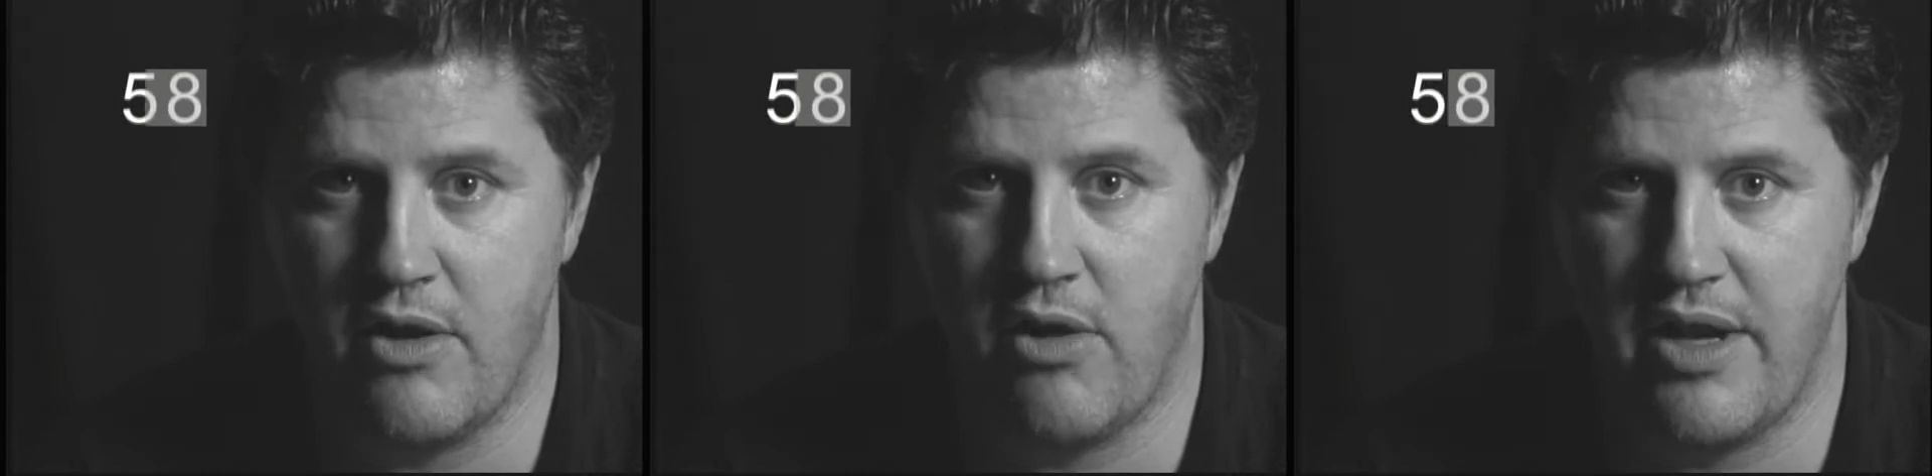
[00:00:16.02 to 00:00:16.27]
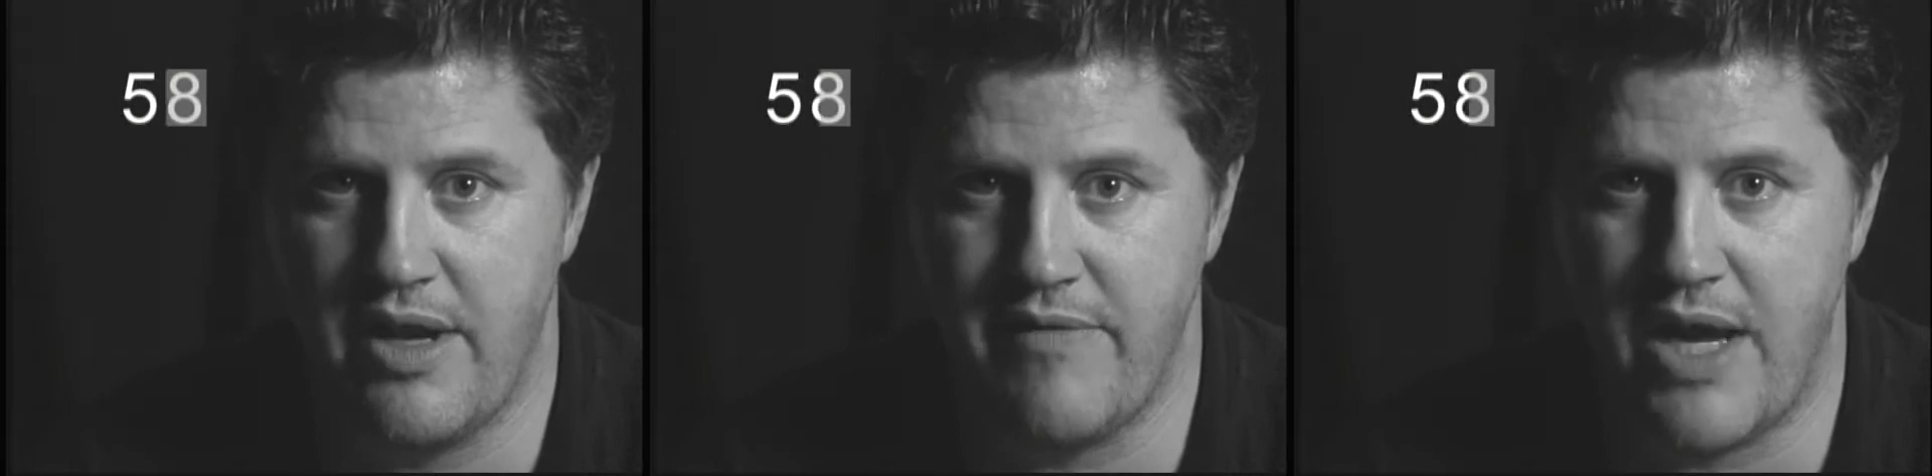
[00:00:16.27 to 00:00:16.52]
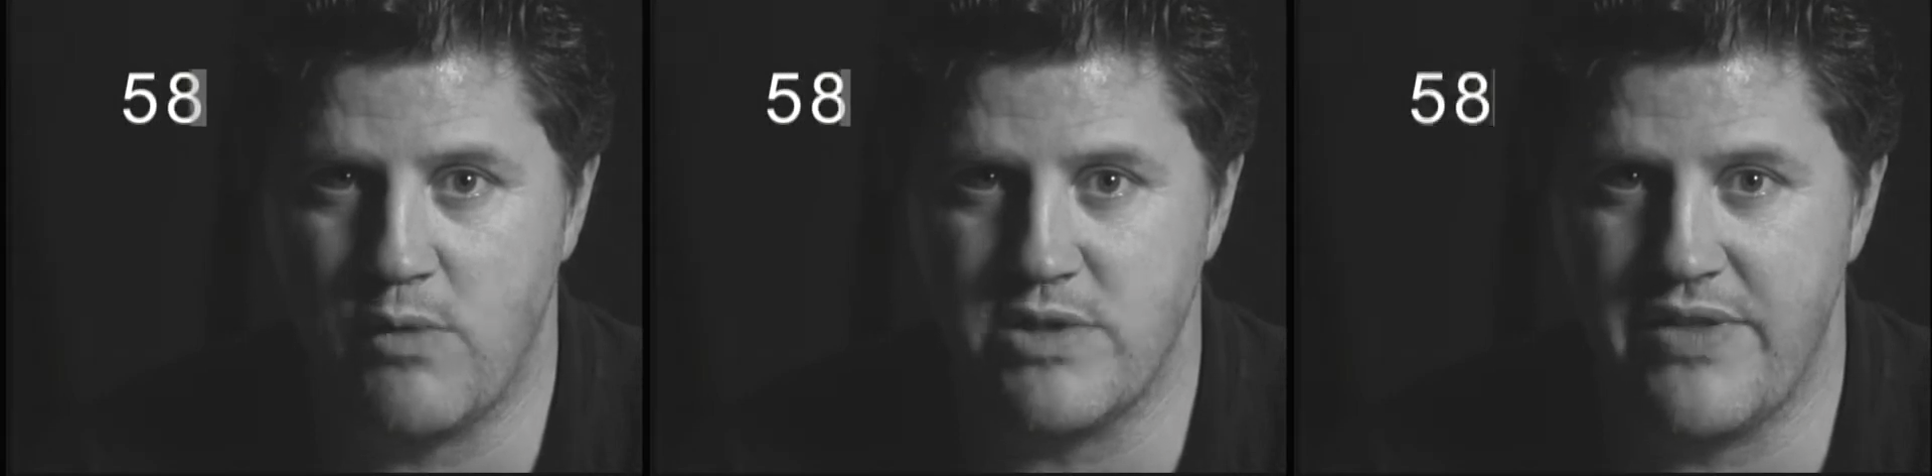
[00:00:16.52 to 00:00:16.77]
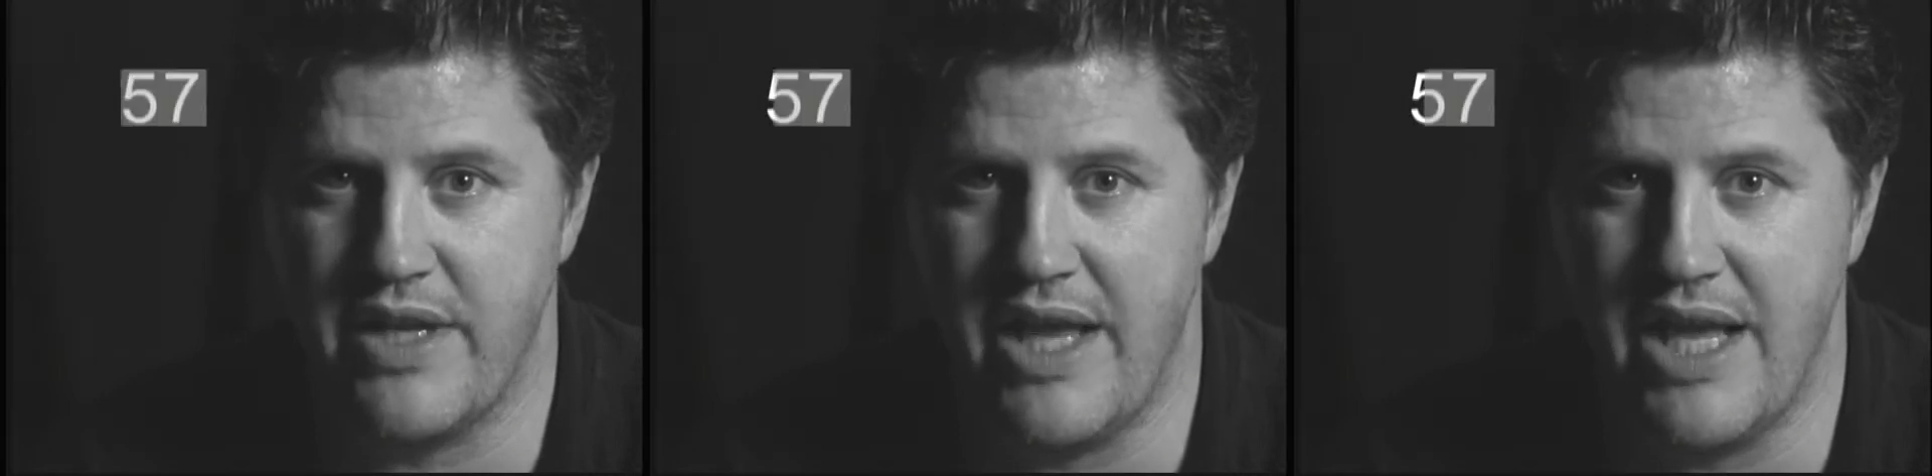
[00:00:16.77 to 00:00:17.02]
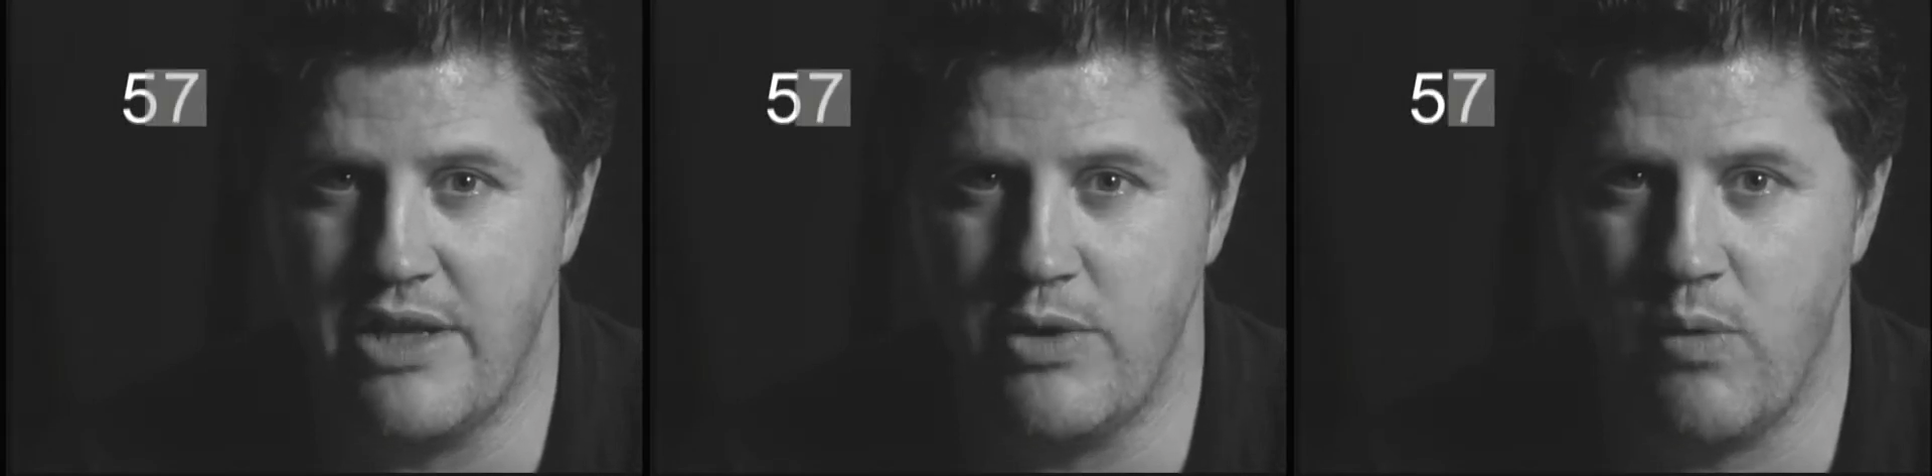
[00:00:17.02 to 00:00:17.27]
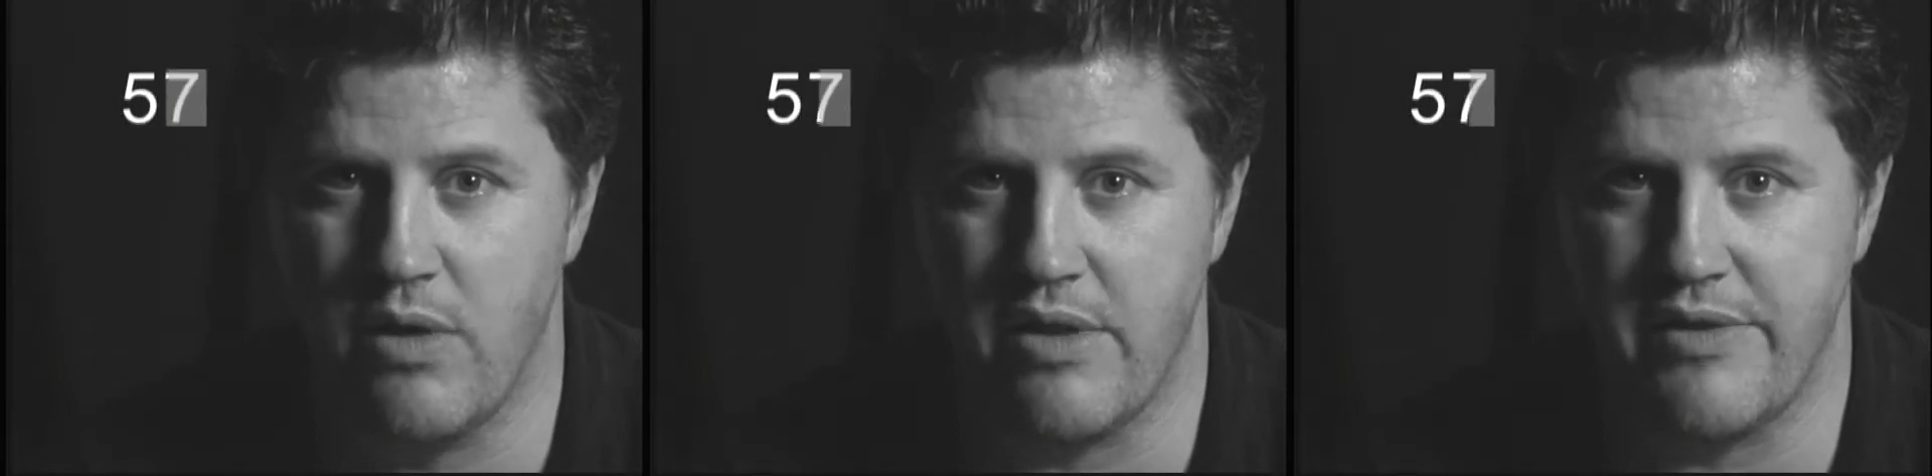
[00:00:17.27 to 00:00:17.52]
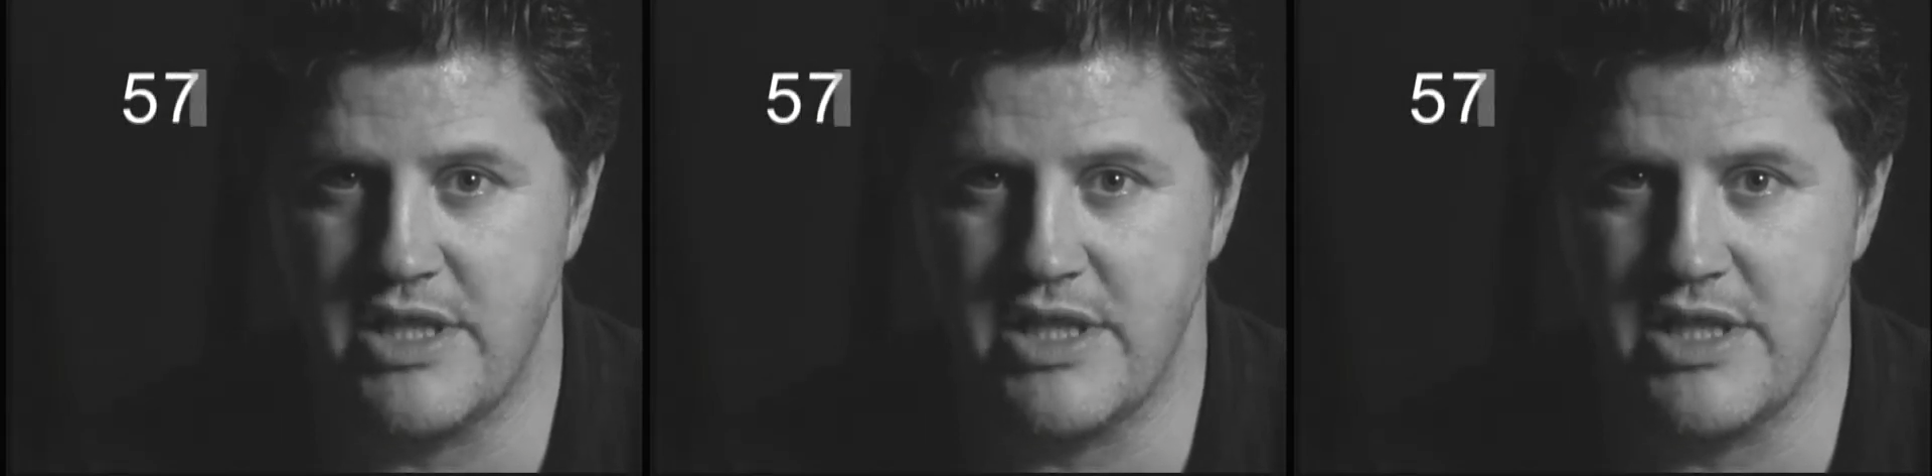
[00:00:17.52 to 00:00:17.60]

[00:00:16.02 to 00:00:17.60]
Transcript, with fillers: There aren't enough hours in the day to do all